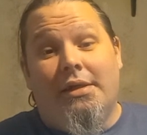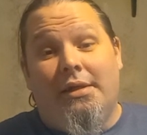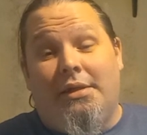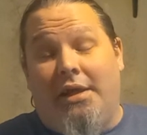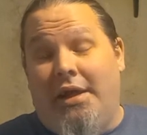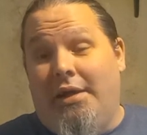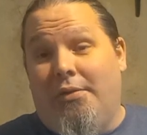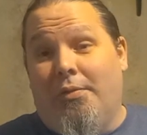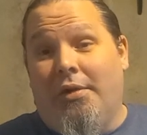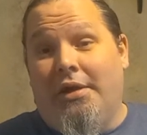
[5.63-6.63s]
Today,
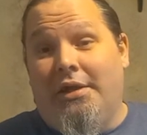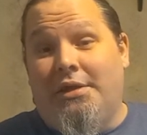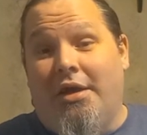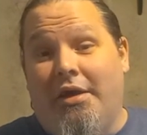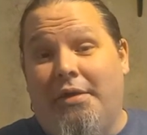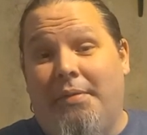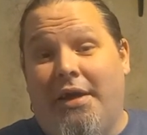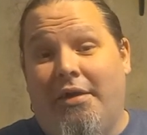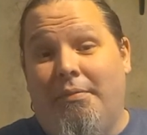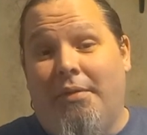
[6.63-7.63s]
we're going to talk
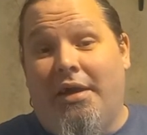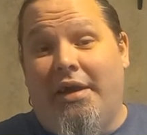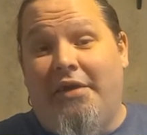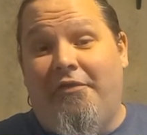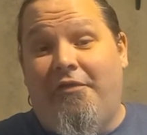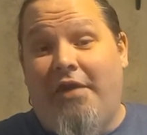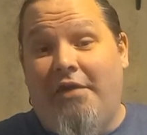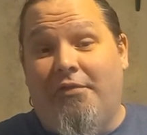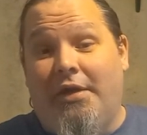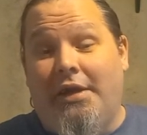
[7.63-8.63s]
about my
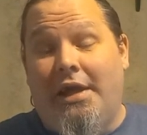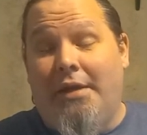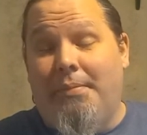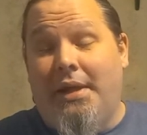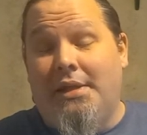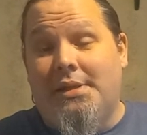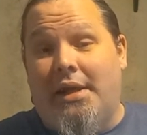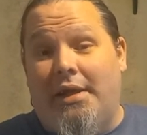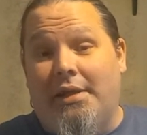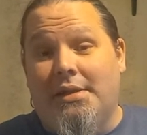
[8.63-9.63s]
favorite campaign
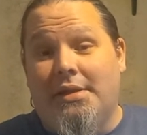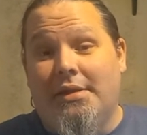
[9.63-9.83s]
settings.